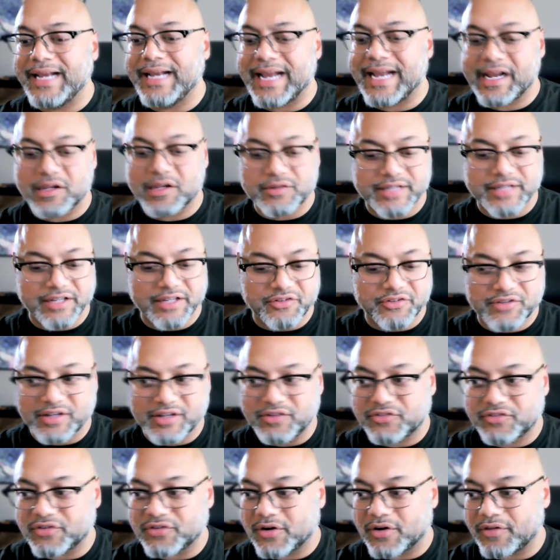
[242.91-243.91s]
angle,
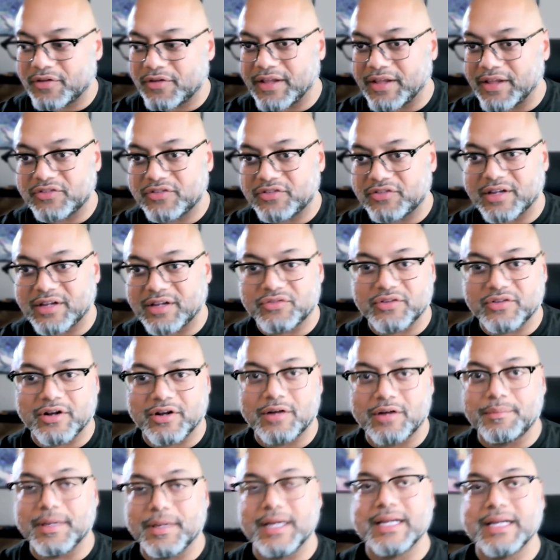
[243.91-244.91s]
distance are things to
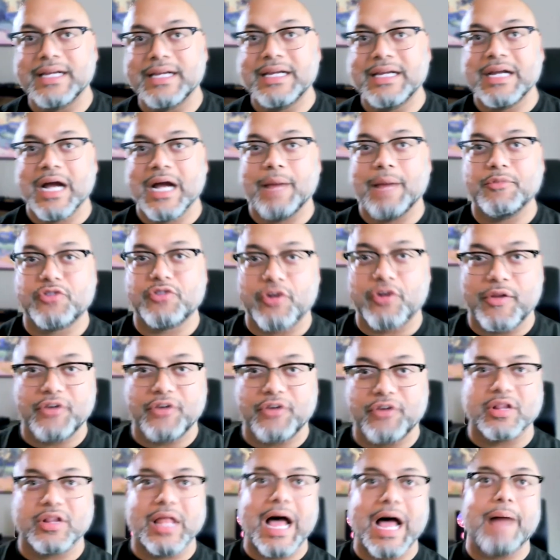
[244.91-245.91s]
consider, but I'm sure there's
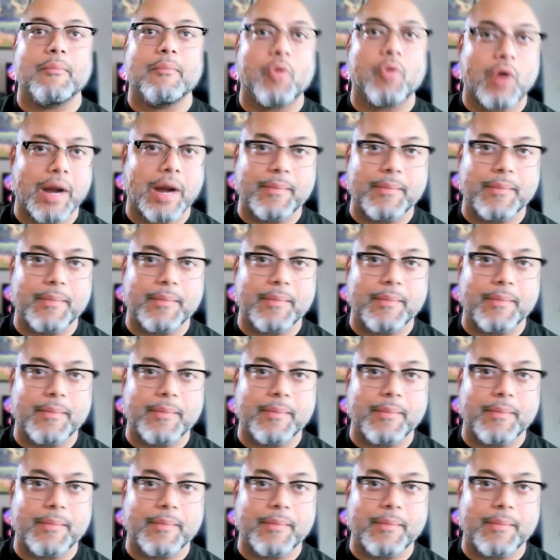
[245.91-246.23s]
a lot more.